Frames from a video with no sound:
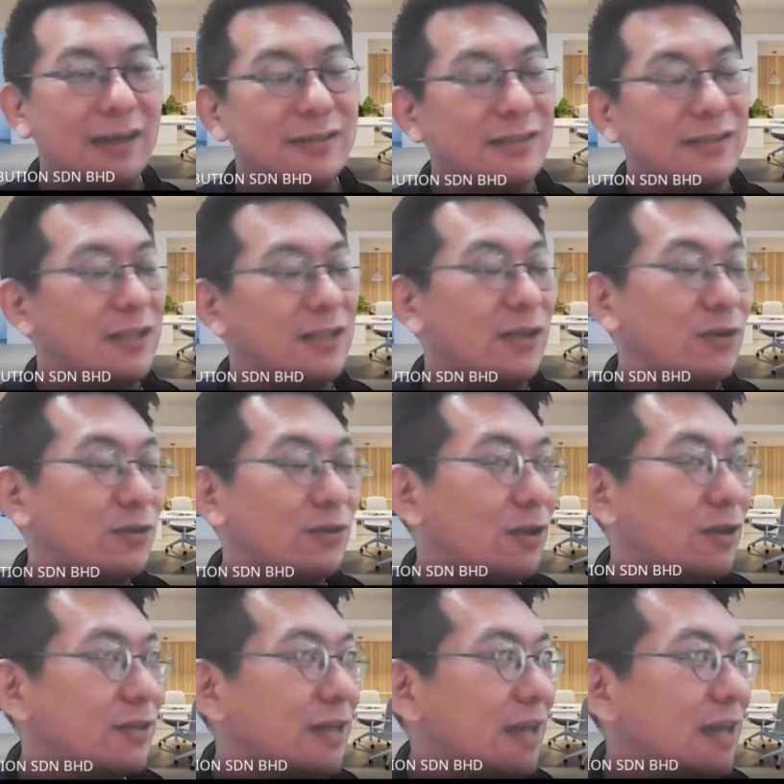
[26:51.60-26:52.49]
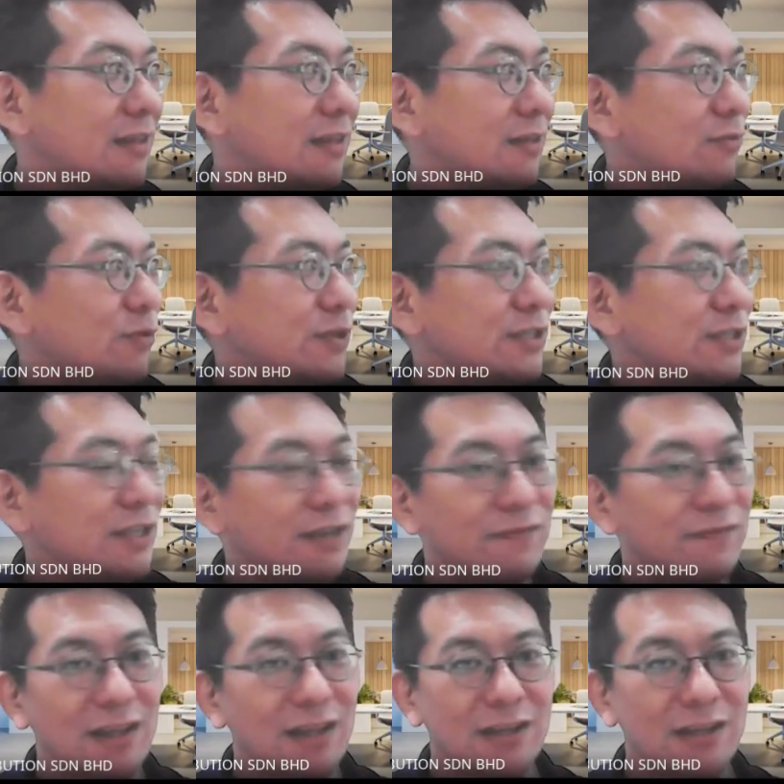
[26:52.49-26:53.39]
still not yet
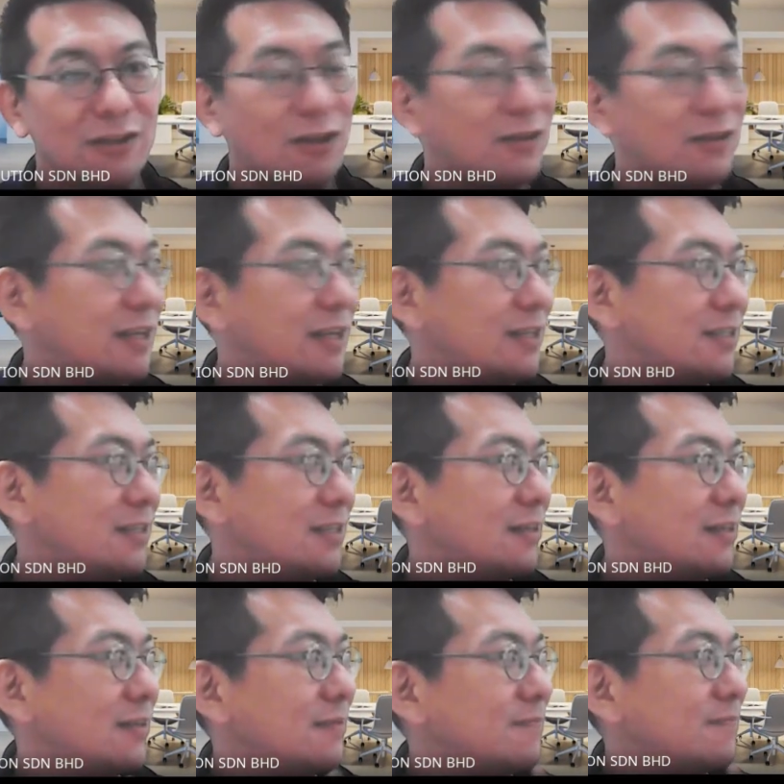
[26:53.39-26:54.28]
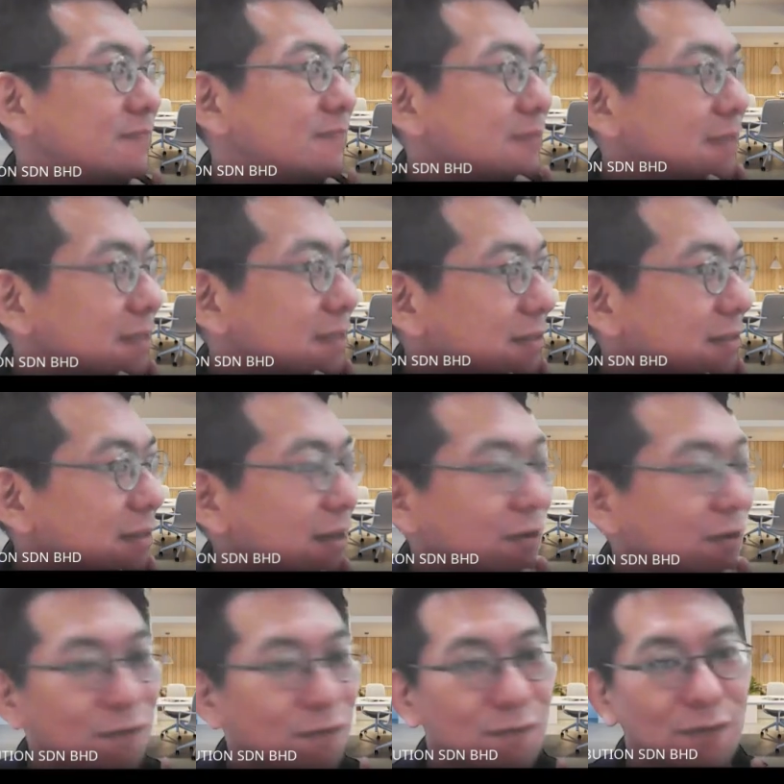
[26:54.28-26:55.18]
receive the notice,
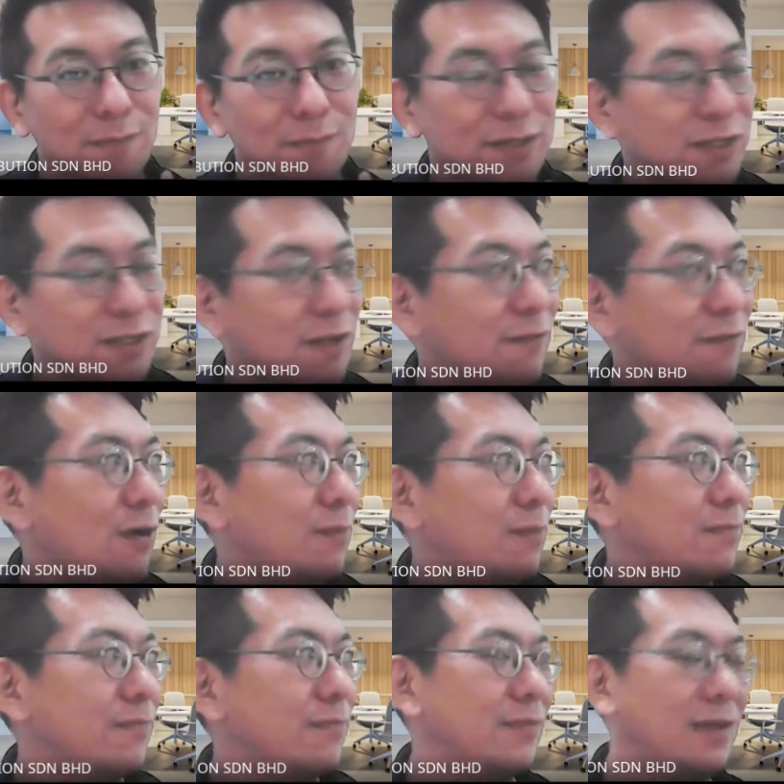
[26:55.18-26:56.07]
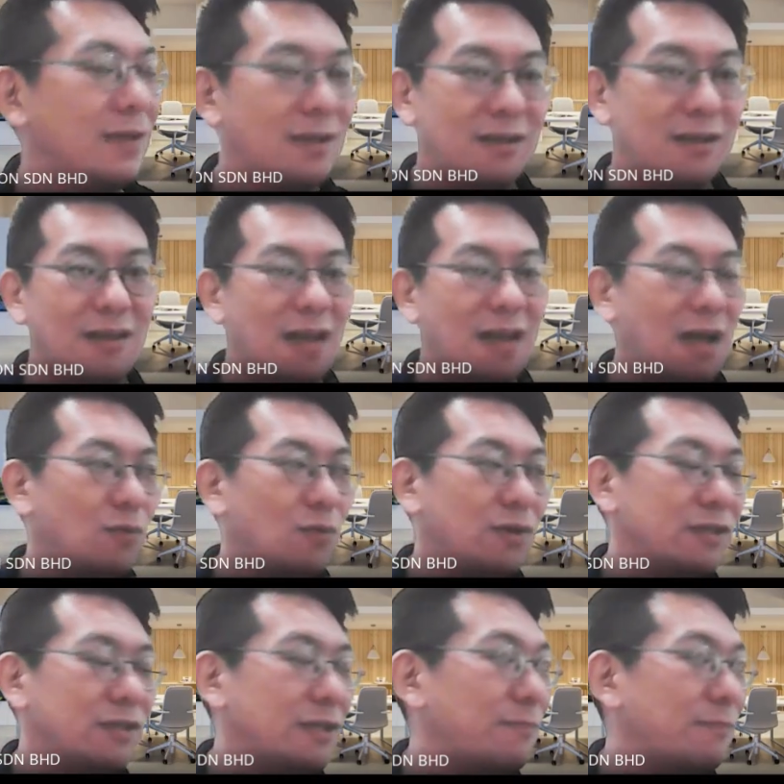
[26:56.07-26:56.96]
the confirmation from
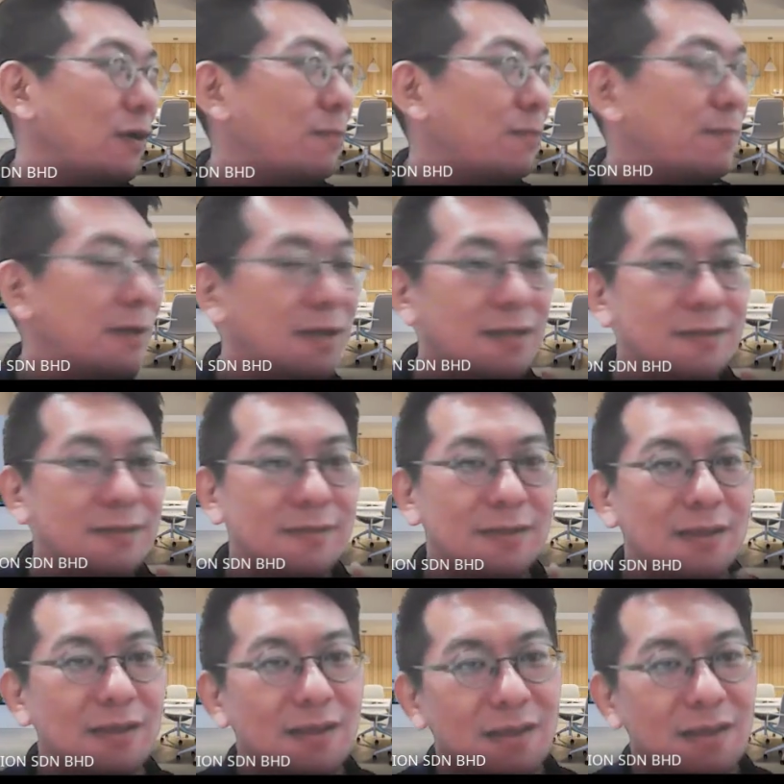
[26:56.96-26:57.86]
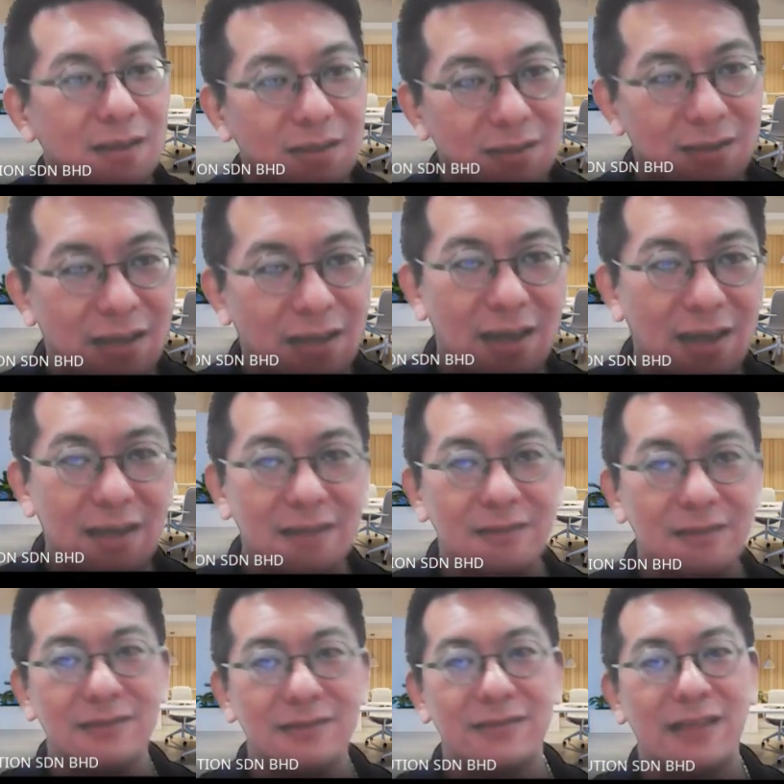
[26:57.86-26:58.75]
our developer. Okay,
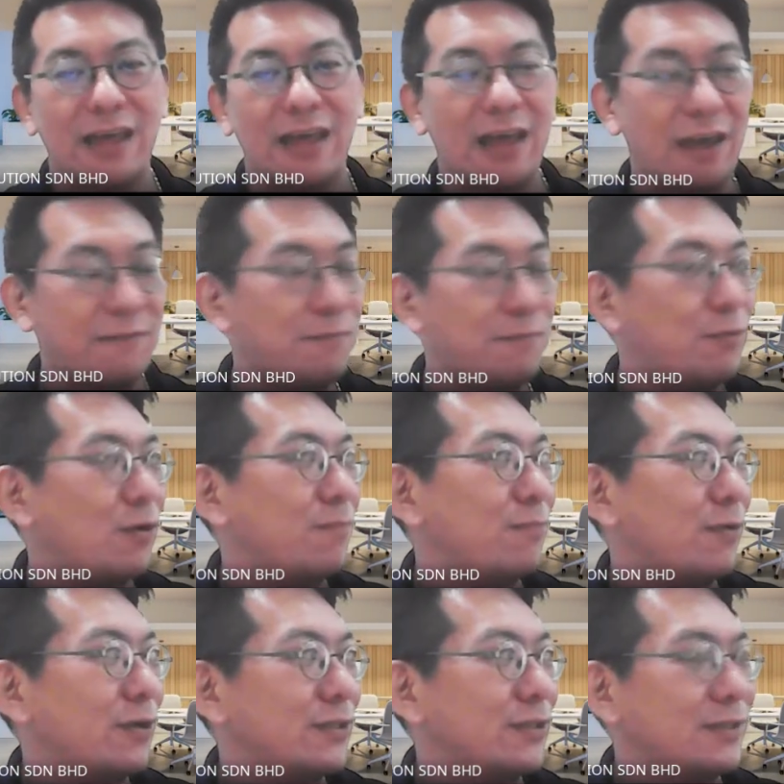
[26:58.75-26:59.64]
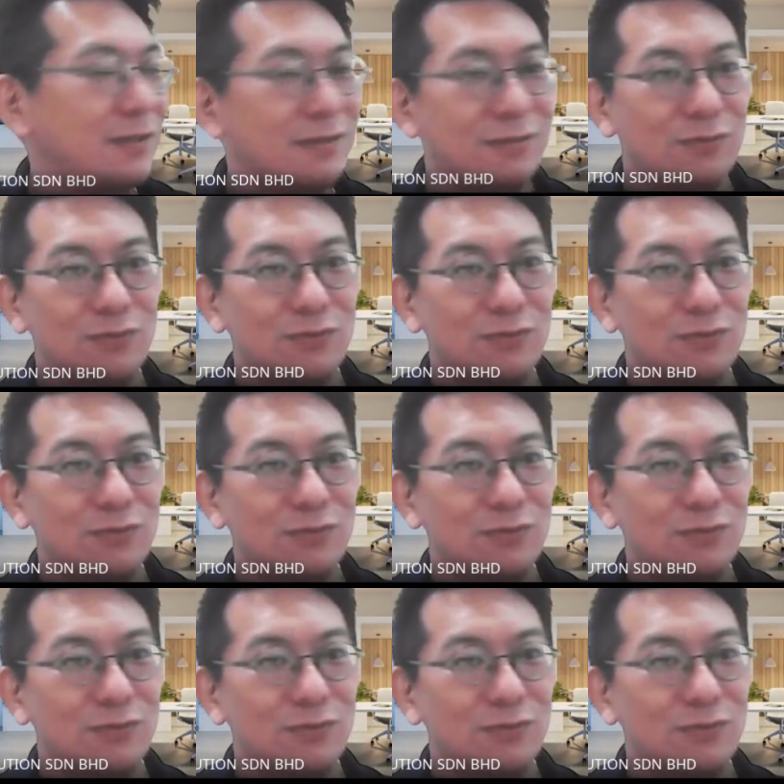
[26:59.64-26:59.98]
they have proposed